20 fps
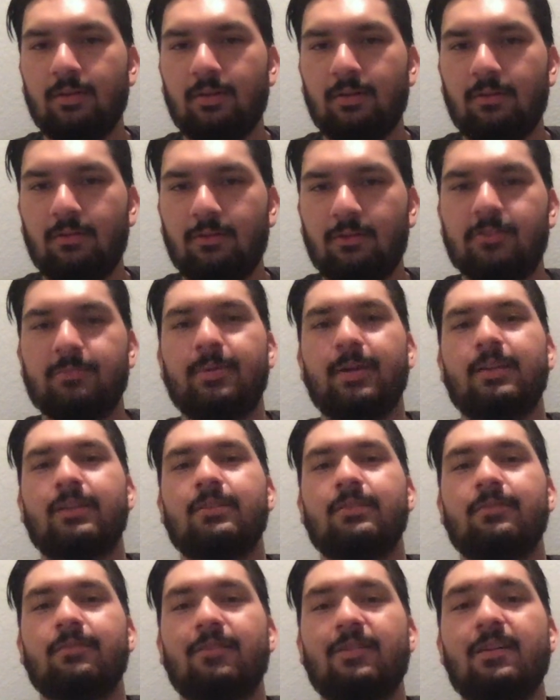Respect
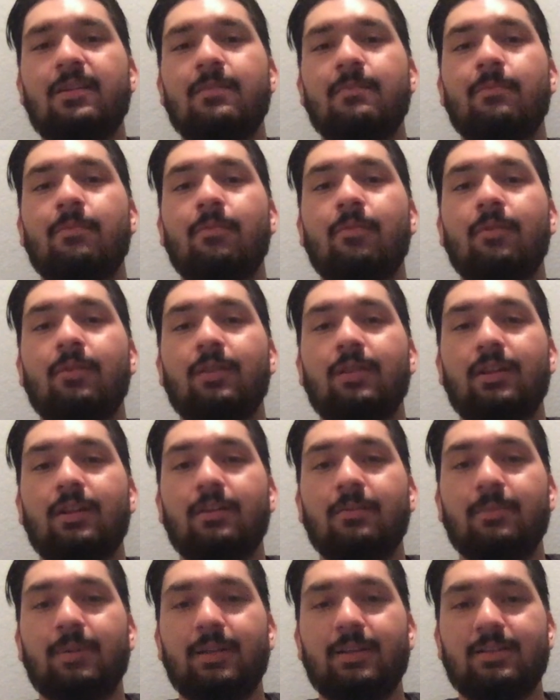is a very important thing
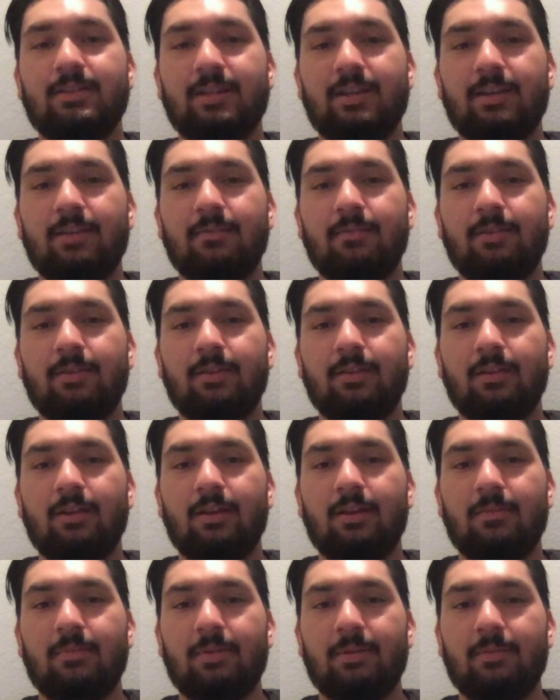to maintain with a
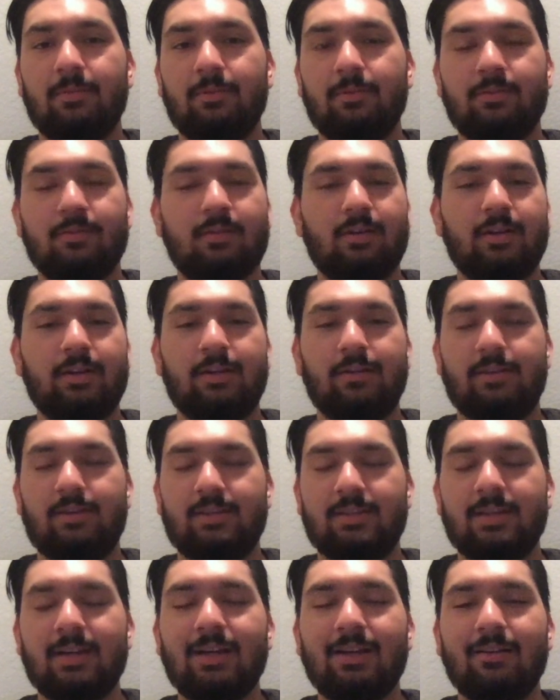lot of people throughout your
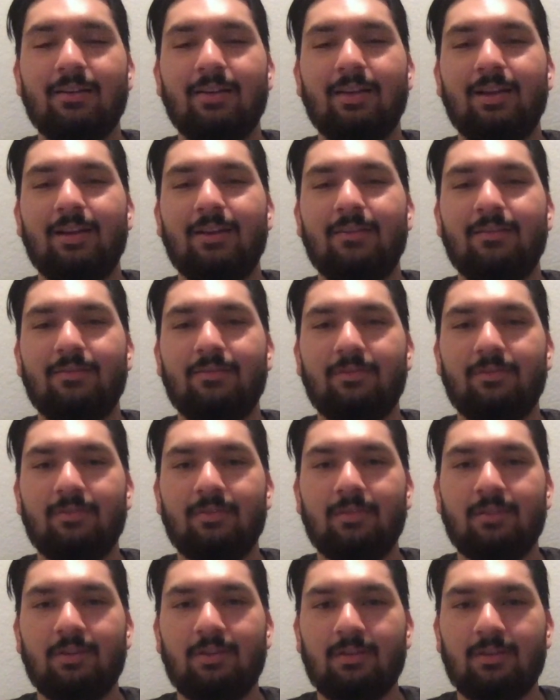entire life.
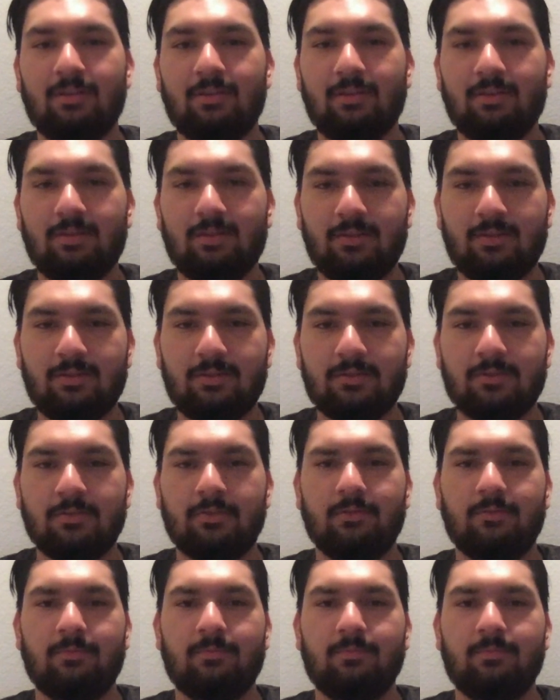
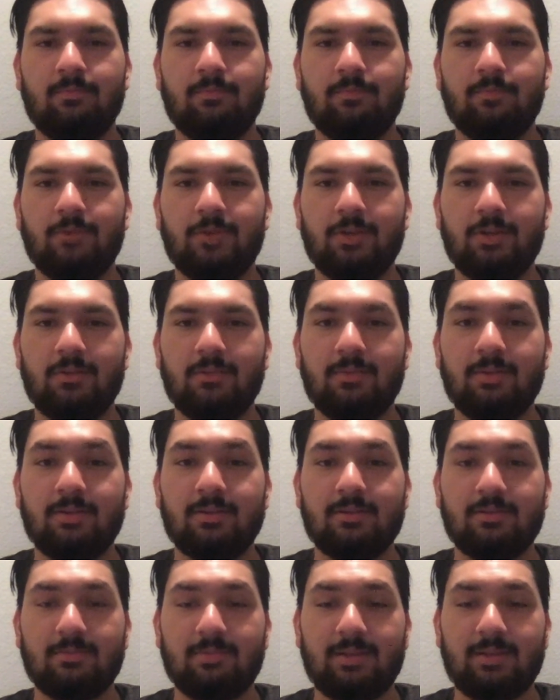So do your
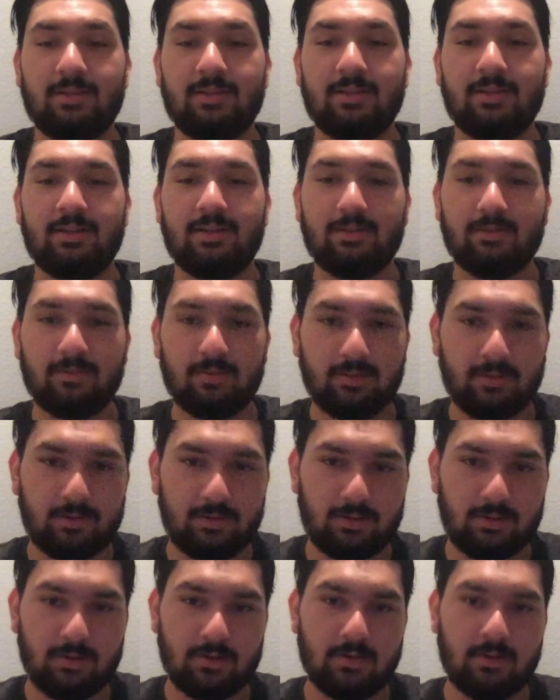best to maintain it.
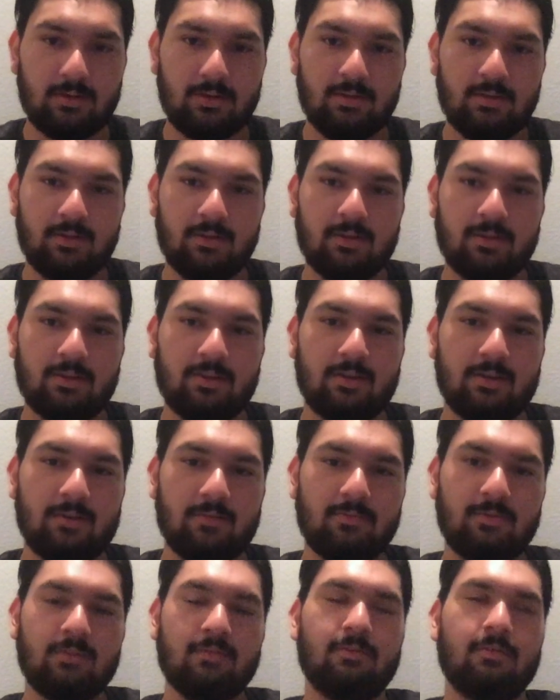The third
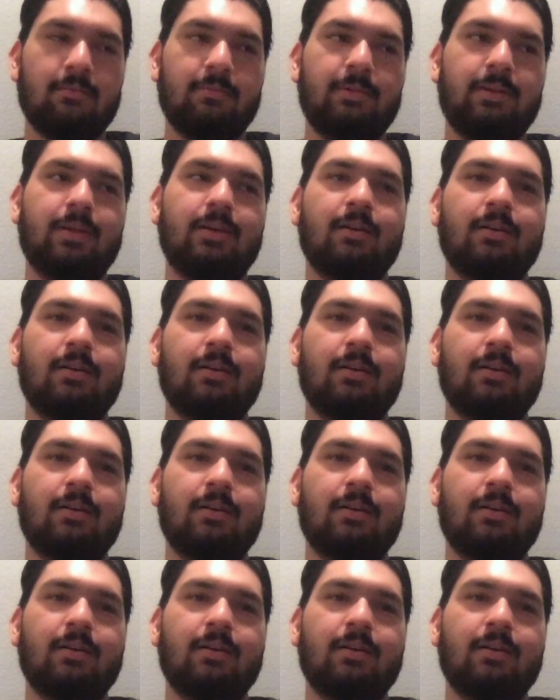one would be